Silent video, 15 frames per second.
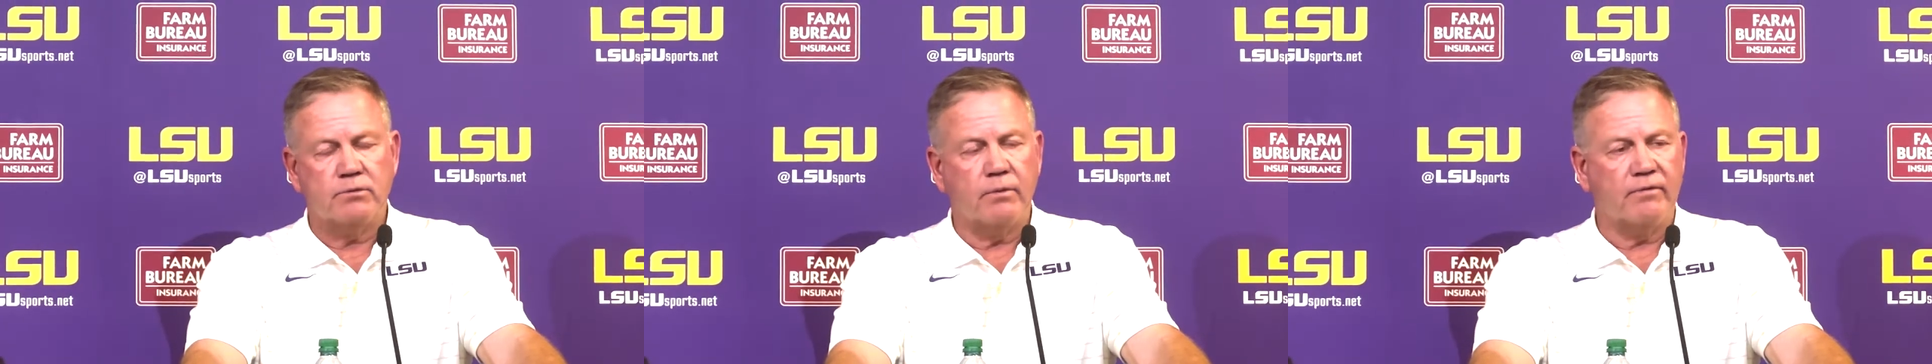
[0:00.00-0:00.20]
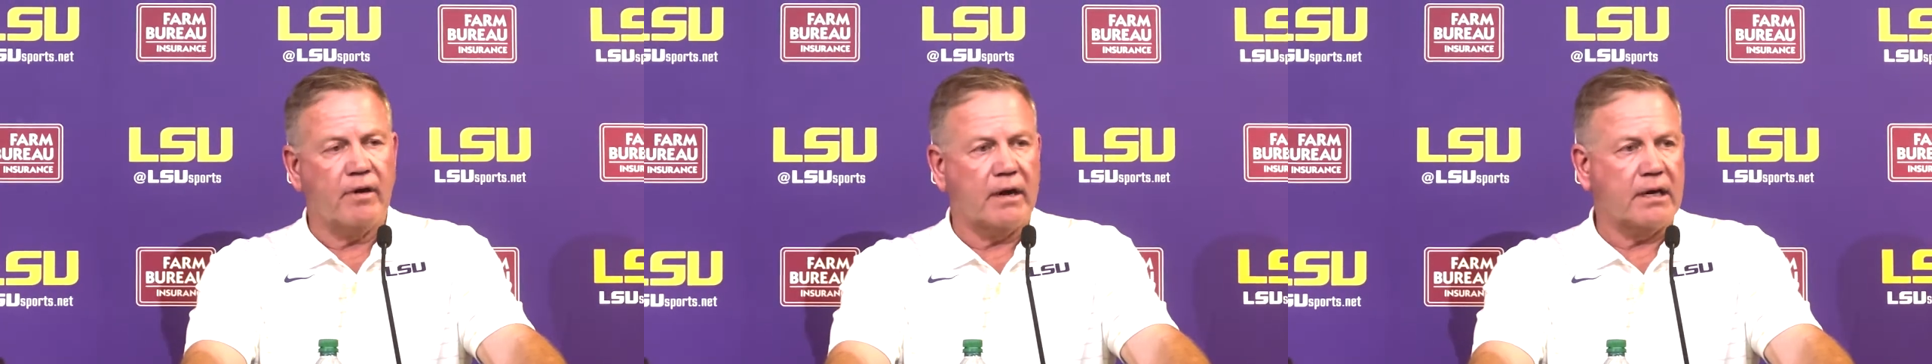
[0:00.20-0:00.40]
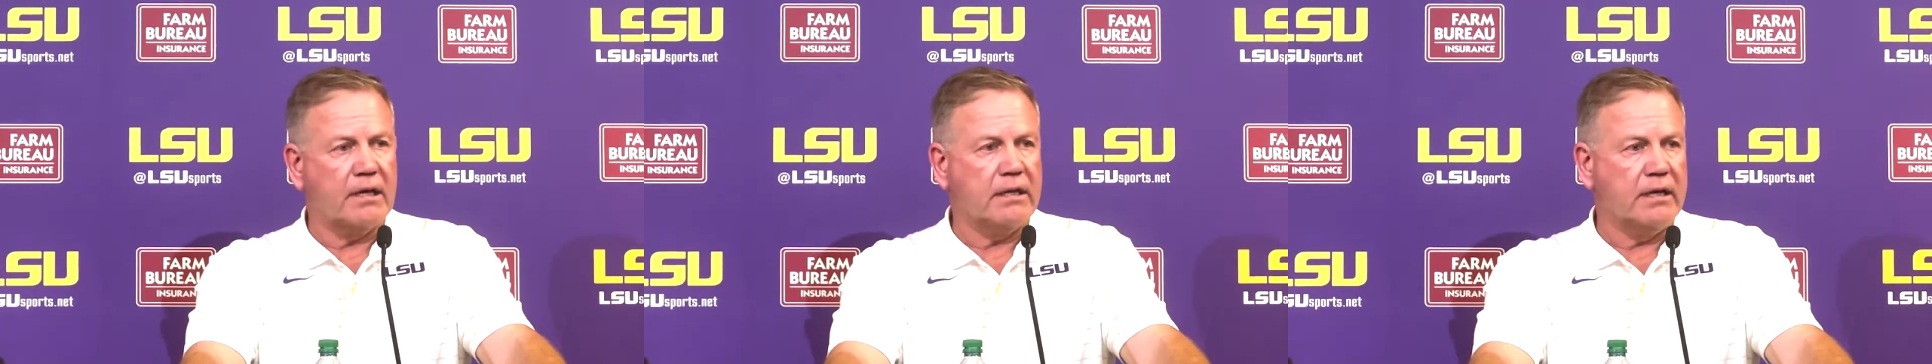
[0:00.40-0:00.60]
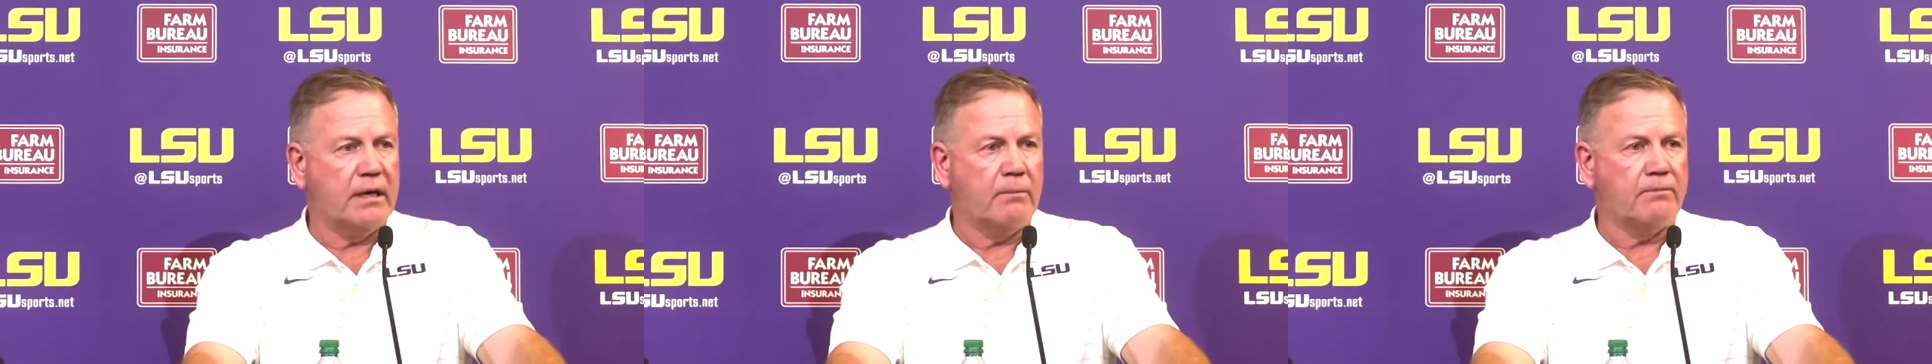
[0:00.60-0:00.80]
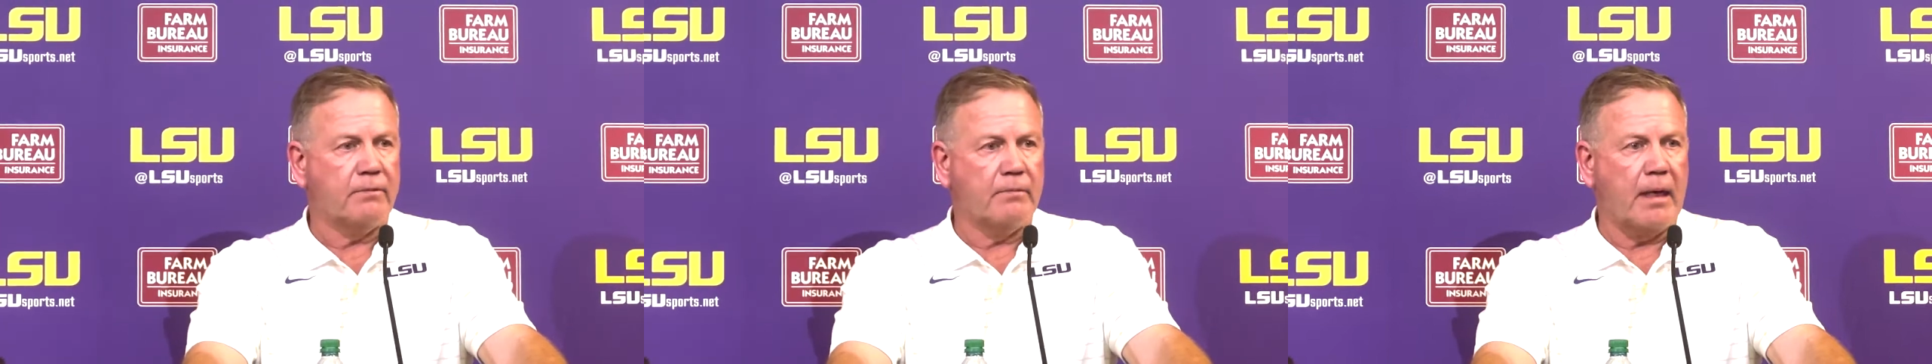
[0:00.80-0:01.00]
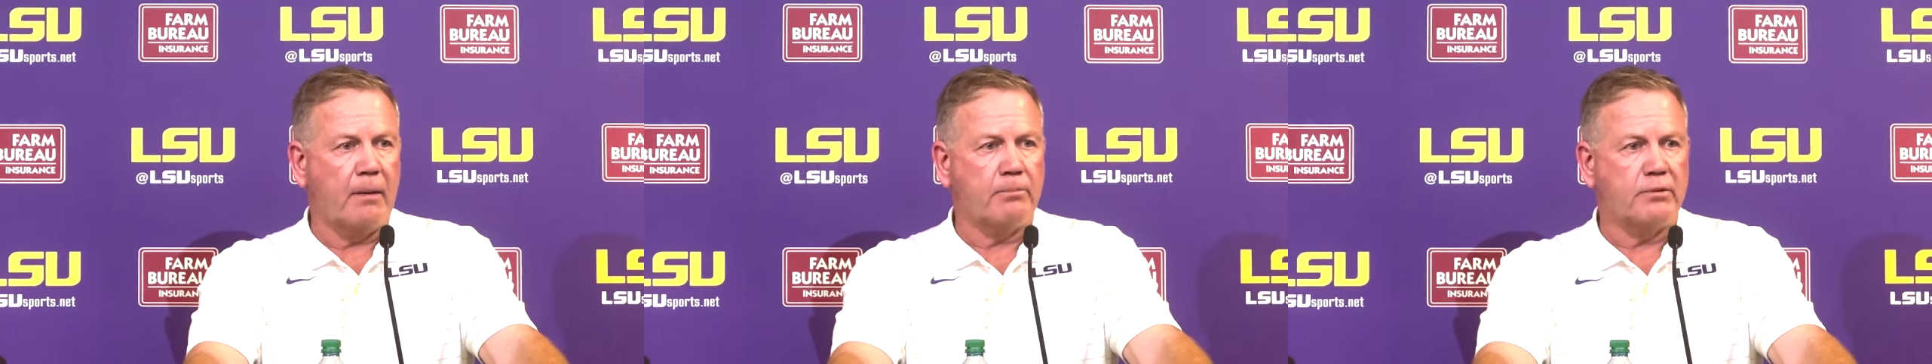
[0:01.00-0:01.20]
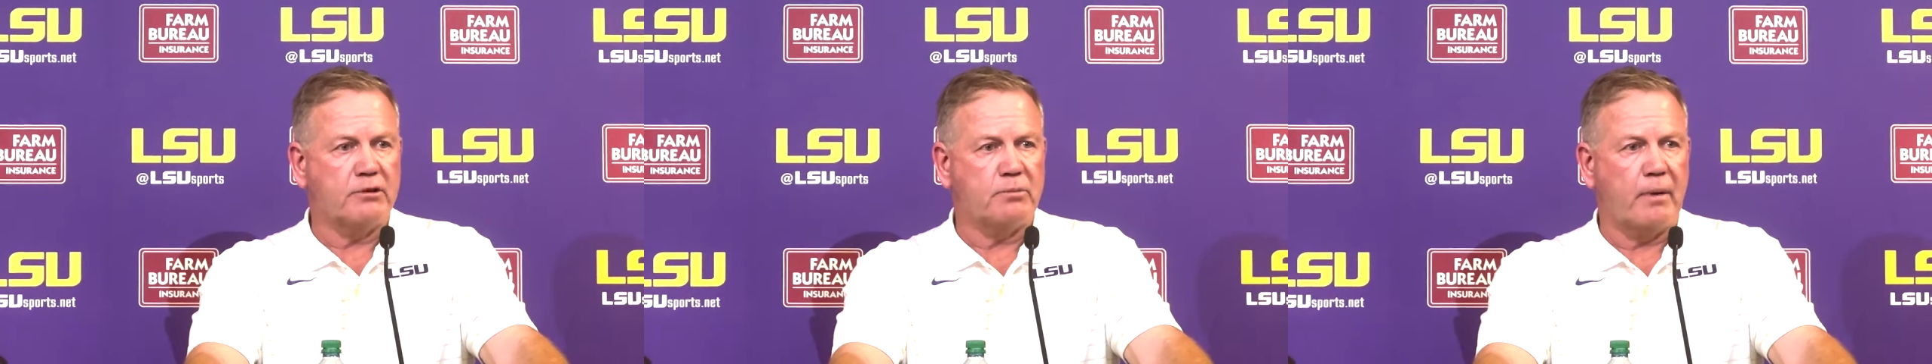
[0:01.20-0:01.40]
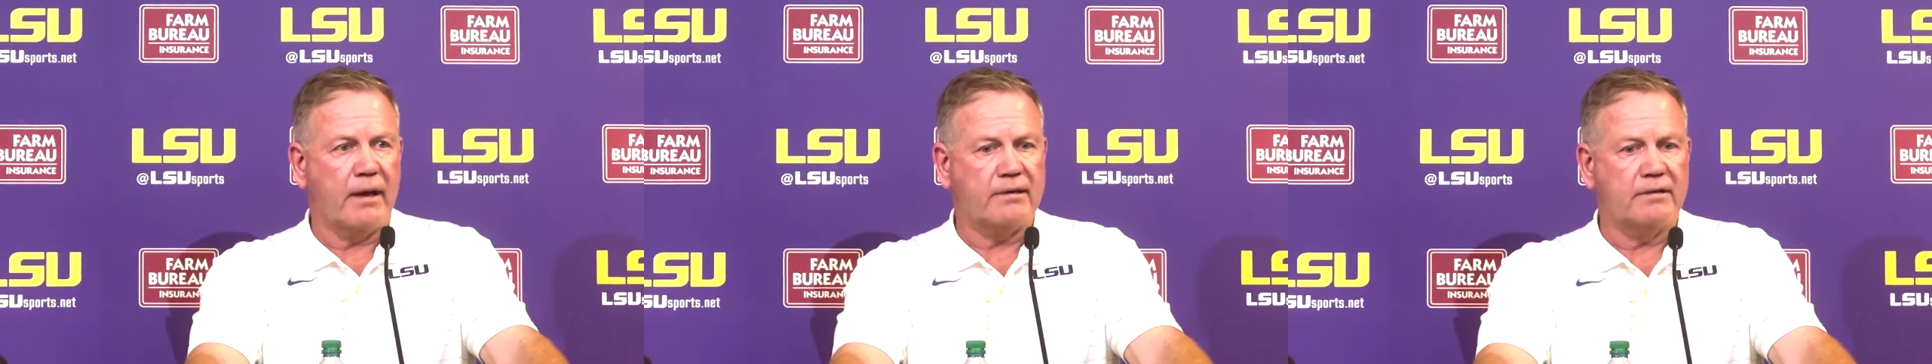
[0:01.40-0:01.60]
we've got to clean up from that
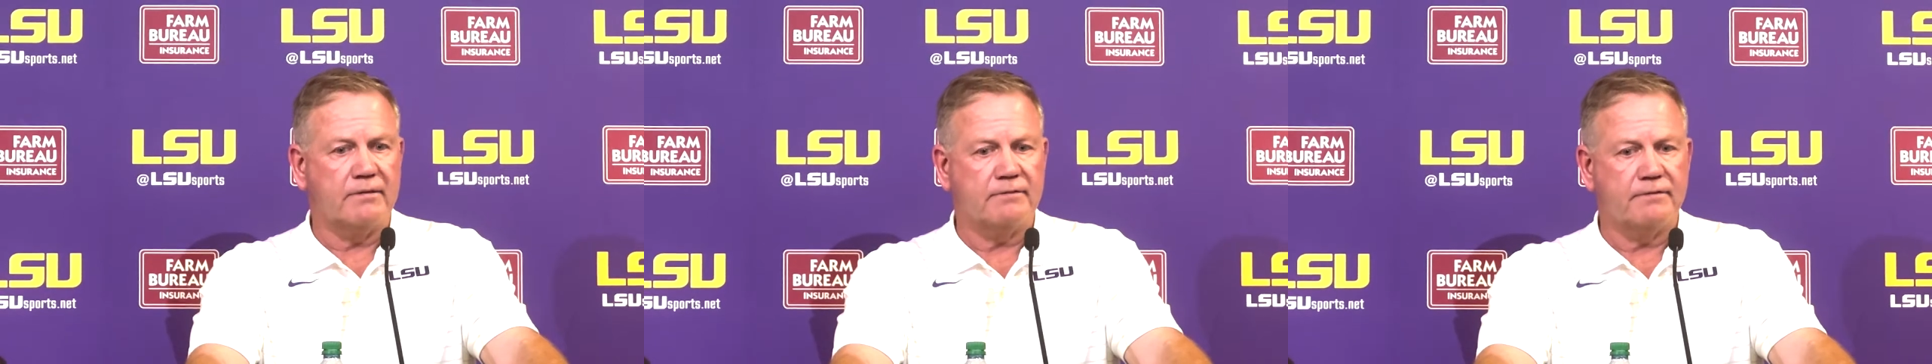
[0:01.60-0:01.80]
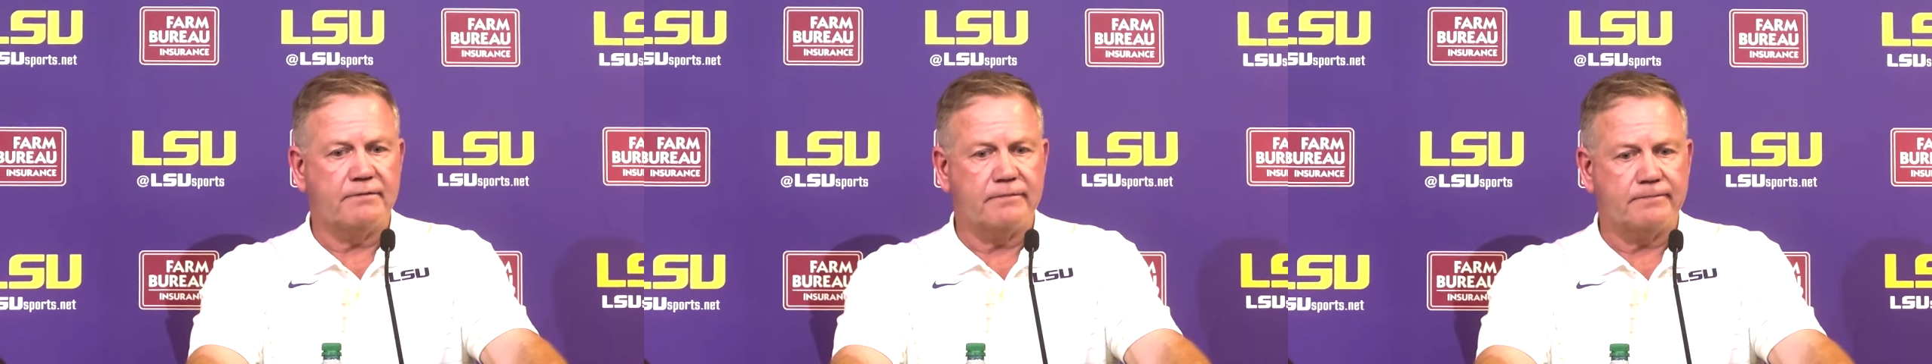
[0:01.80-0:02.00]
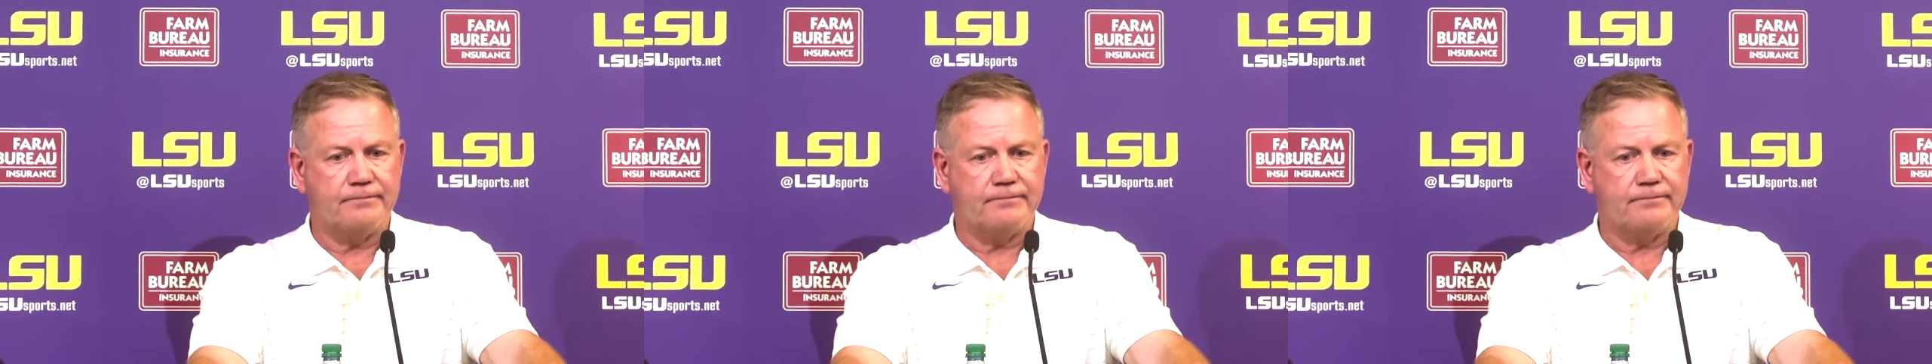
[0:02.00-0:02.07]
perspective.